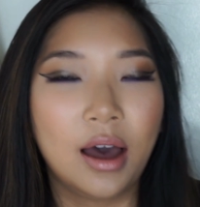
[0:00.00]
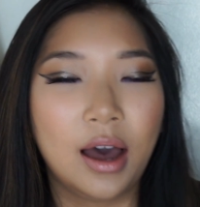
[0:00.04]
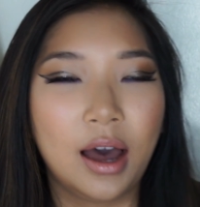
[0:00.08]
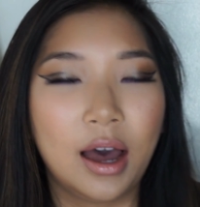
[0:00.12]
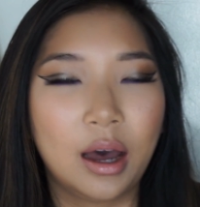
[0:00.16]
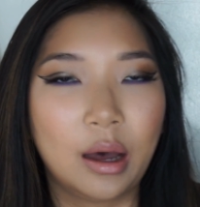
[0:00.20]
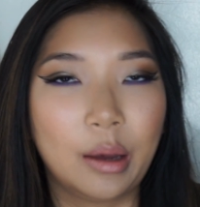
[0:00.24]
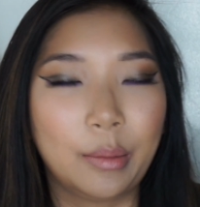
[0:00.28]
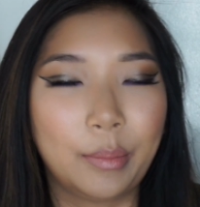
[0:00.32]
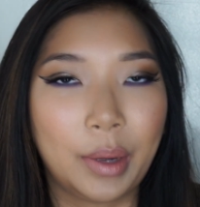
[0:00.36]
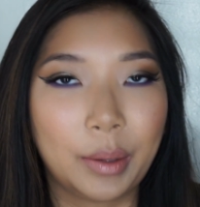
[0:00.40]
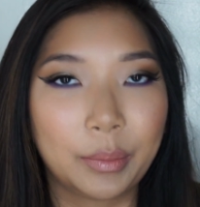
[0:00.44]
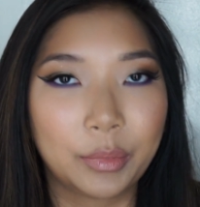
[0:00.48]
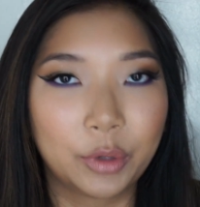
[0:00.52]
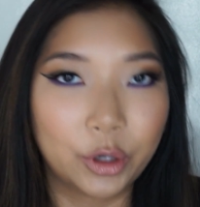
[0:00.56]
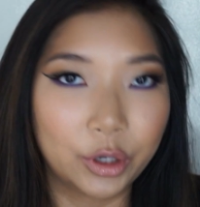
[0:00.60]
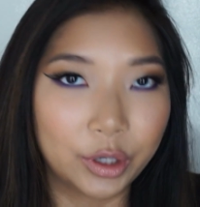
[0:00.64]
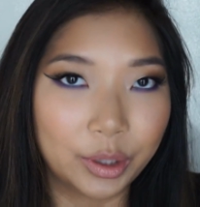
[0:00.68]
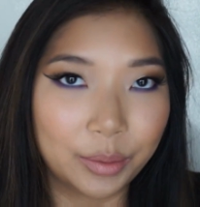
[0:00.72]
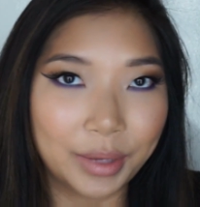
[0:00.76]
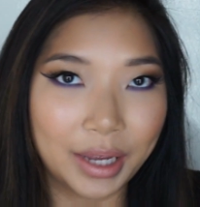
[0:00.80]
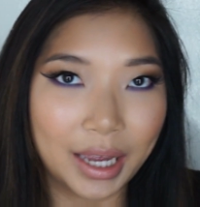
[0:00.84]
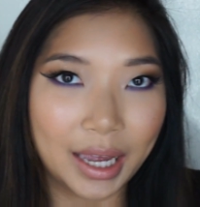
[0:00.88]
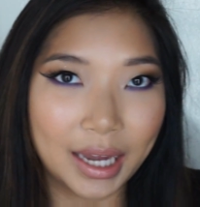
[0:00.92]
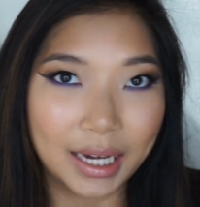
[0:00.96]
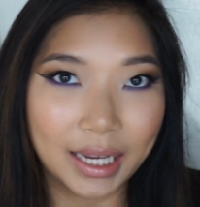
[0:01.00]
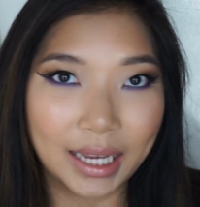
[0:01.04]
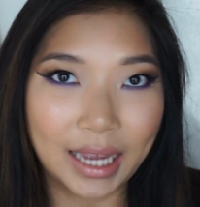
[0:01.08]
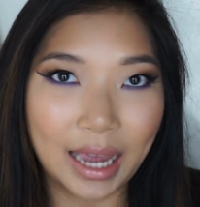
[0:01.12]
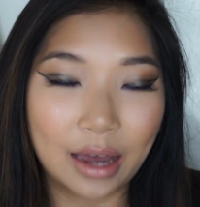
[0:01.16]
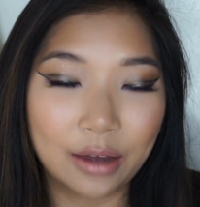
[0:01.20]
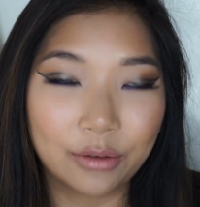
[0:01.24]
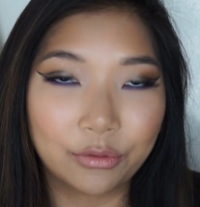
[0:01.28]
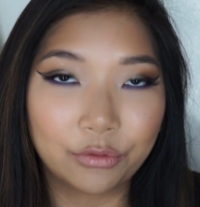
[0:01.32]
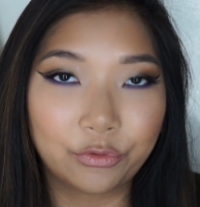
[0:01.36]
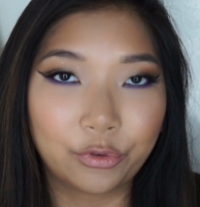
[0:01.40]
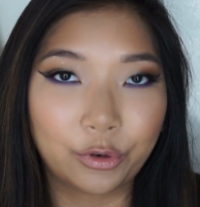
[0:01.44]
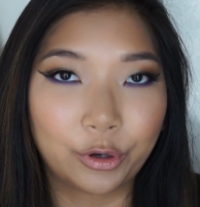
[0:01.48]
I'm going to be heading
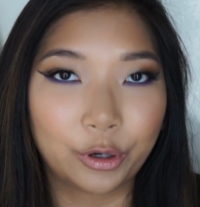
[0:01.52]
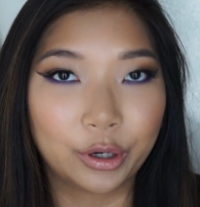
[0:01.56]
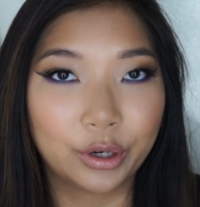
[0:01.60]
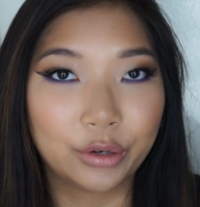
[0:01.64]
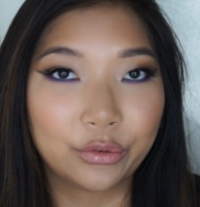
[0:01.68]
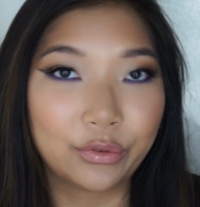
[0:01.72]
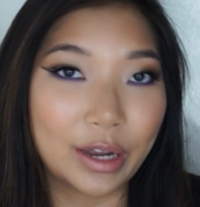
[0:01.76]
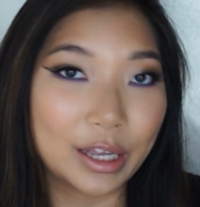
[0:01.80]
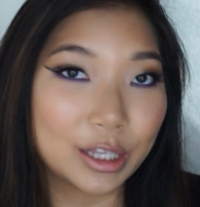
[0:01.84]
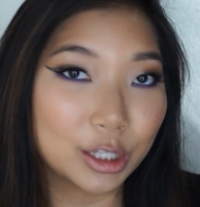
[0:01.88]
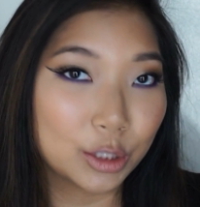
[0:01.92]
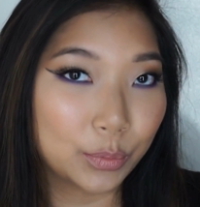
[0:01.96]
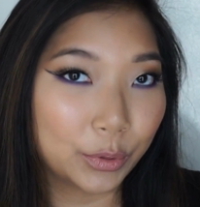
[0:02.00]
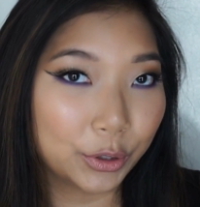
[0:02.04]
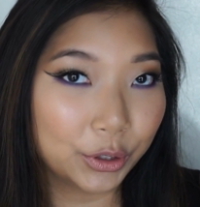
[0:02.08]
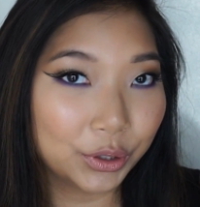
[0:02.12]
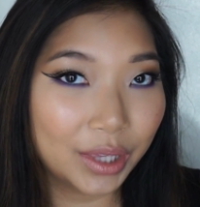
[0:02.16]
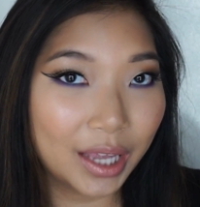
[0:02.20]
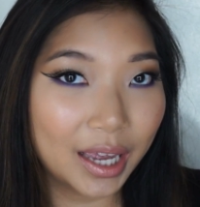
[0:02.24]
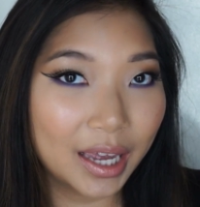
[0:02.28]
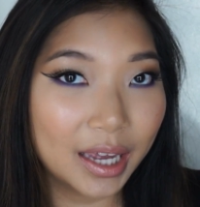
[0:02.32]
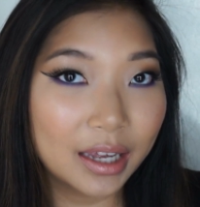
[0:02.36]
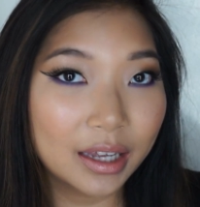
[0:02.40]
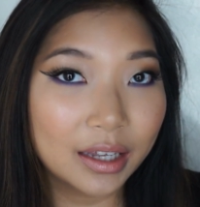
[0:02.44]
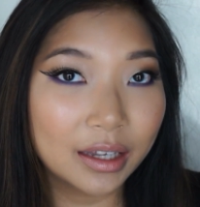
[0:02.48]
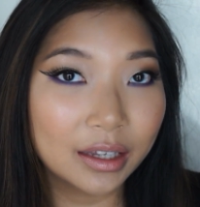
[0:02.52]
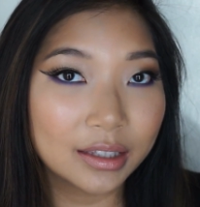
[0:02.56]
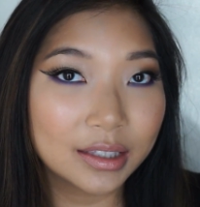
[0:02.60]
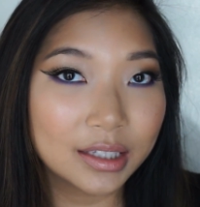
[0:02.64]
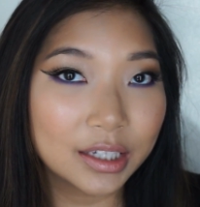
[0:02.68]
out for a friend's birthday